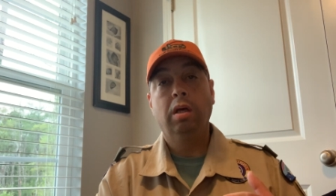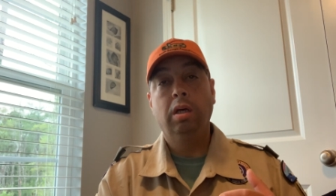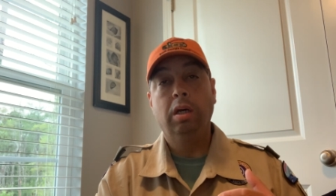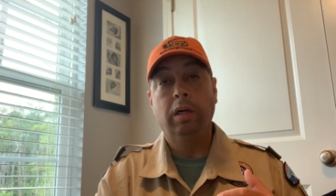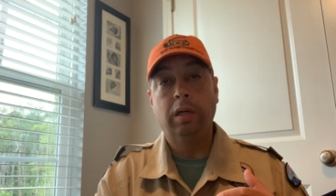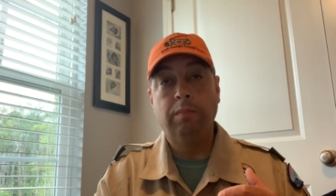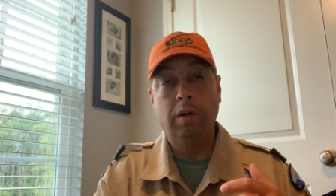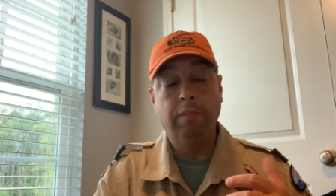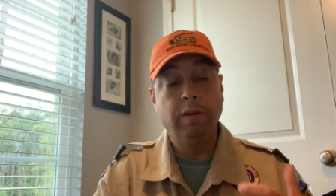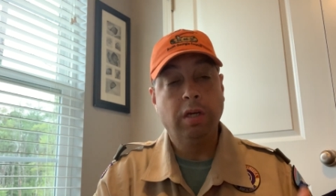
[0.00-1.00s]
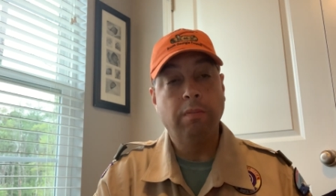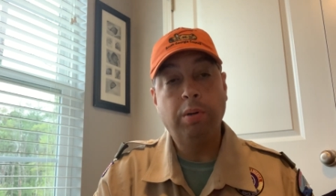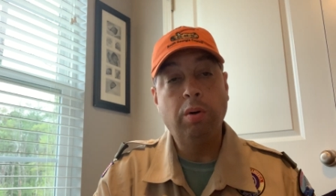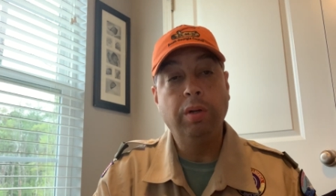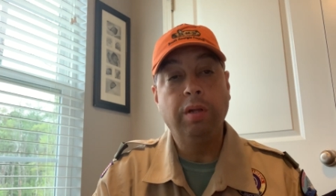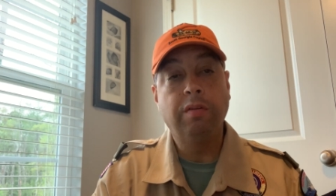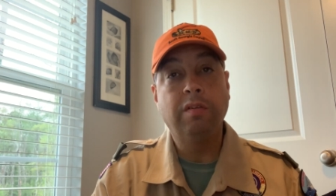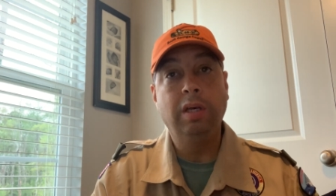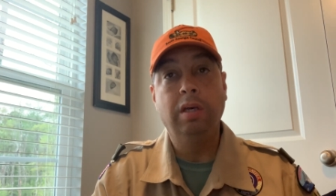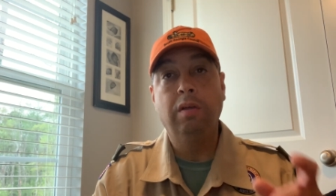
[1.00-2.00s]
of the components
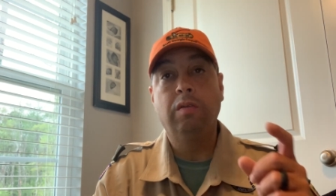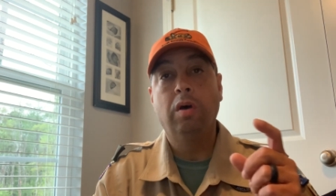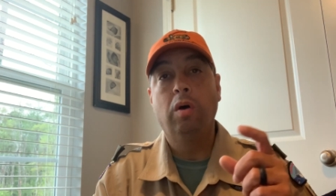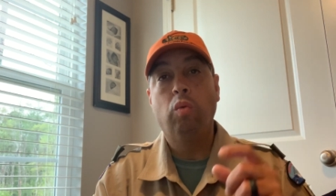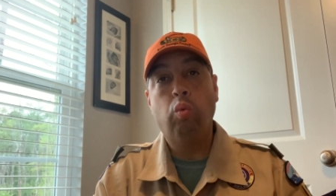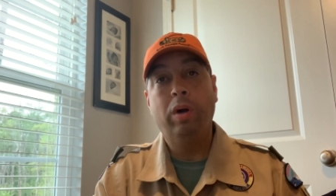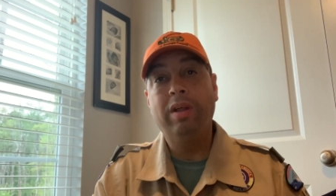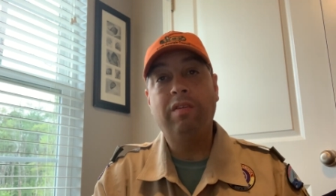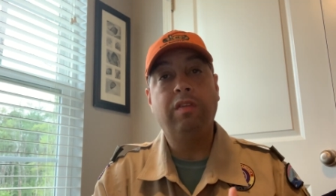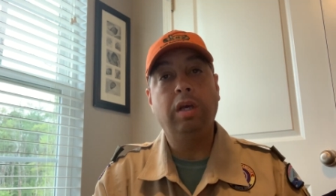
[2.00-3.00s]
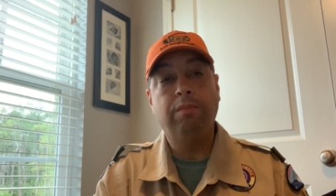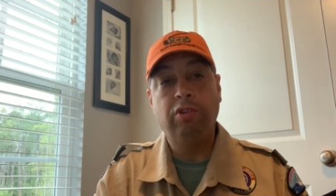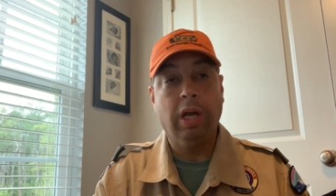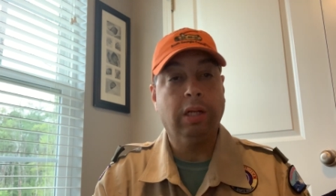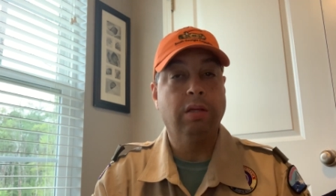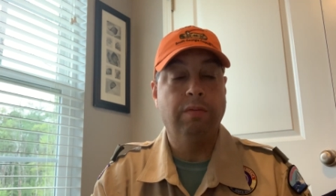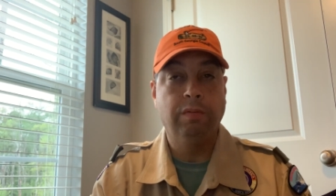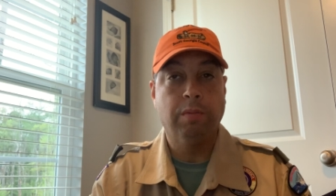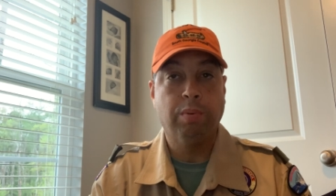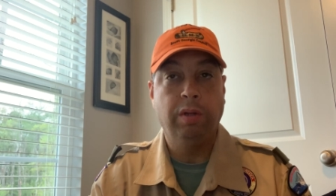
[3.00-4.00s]
is, what is the objective
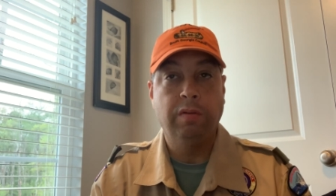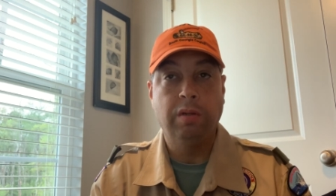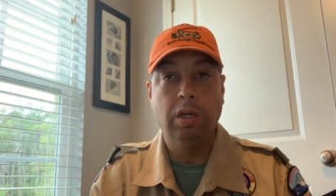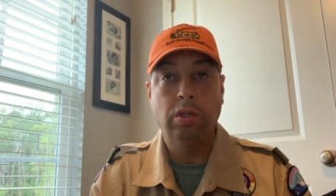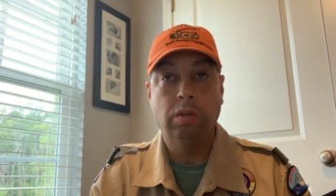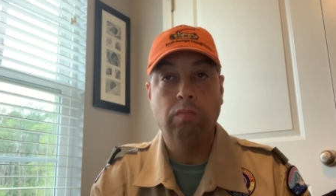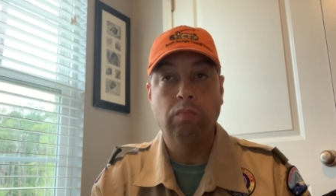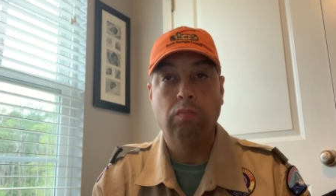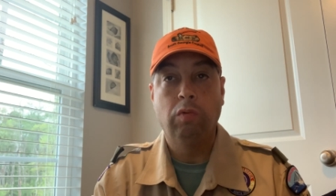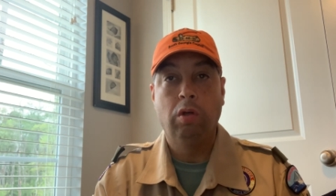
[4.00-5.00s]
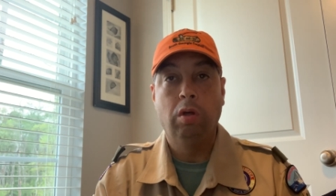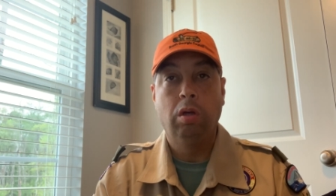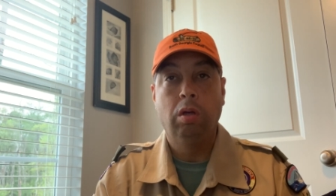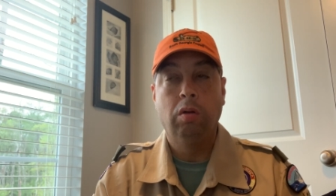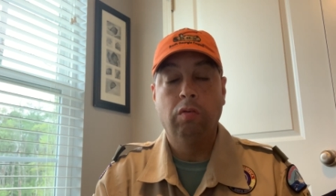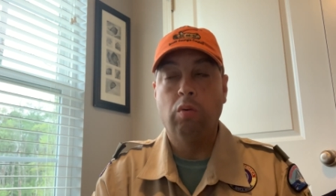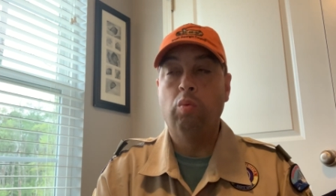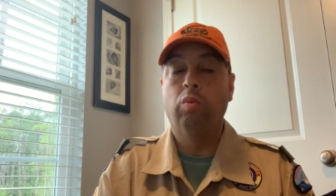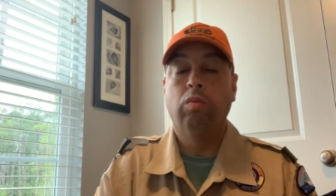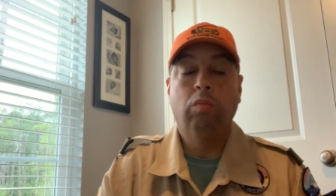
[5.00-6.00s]
of your presentation?
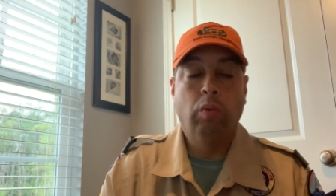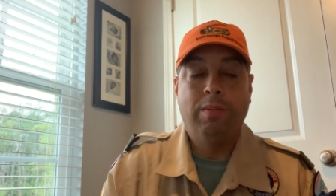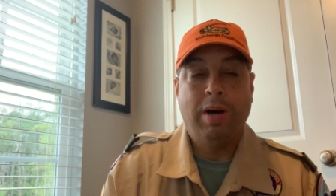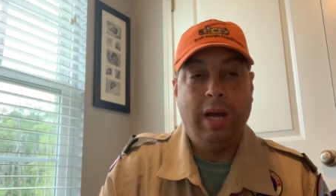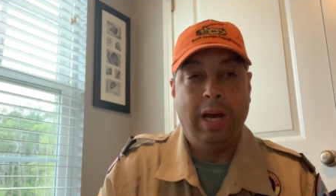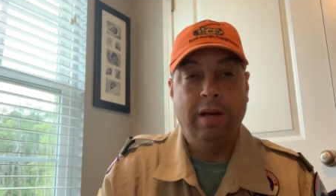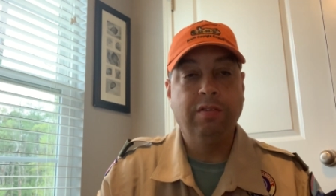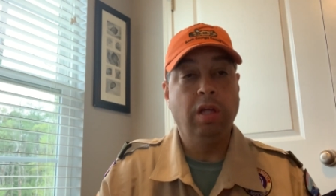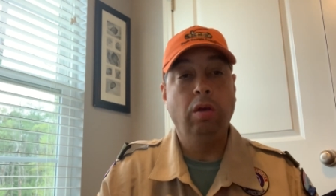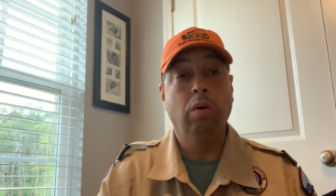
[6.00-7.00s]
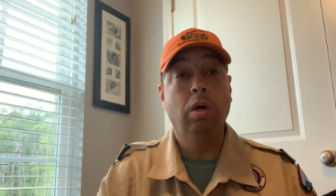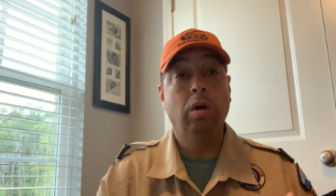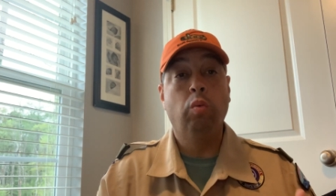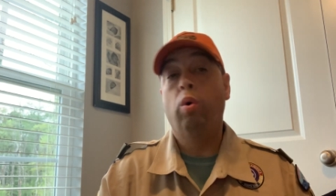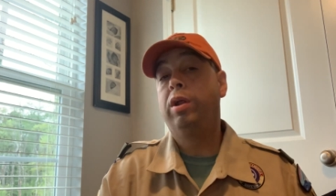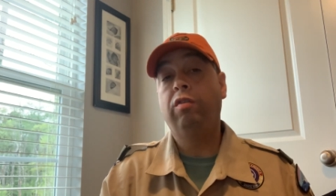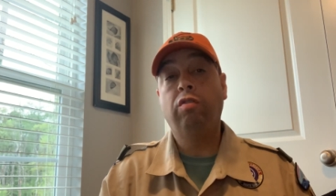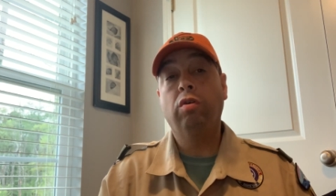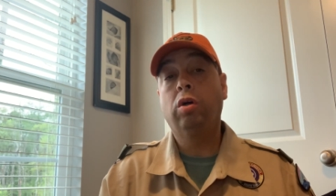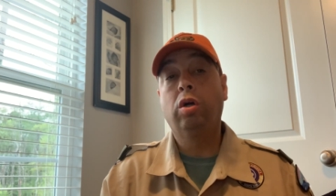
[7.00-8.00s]
So what am I asking you? What is
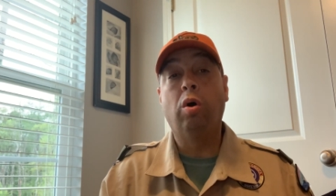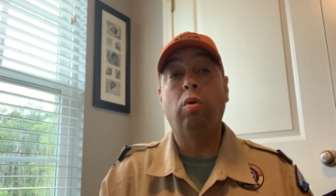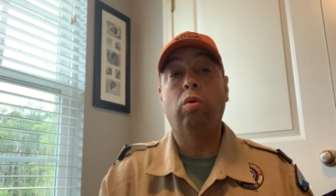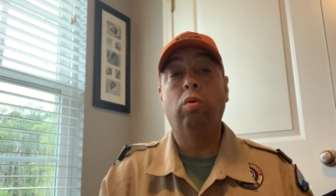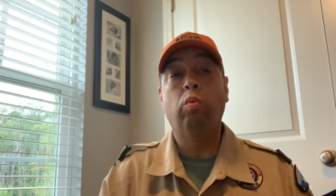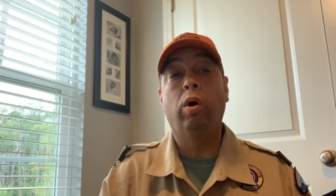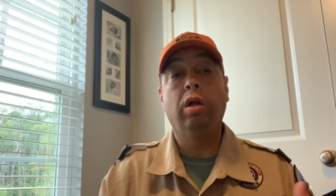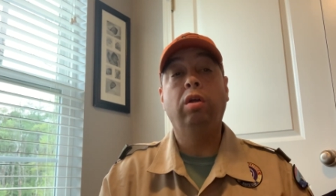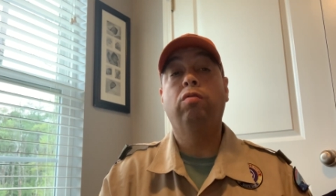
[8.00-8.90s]
your goal? What are you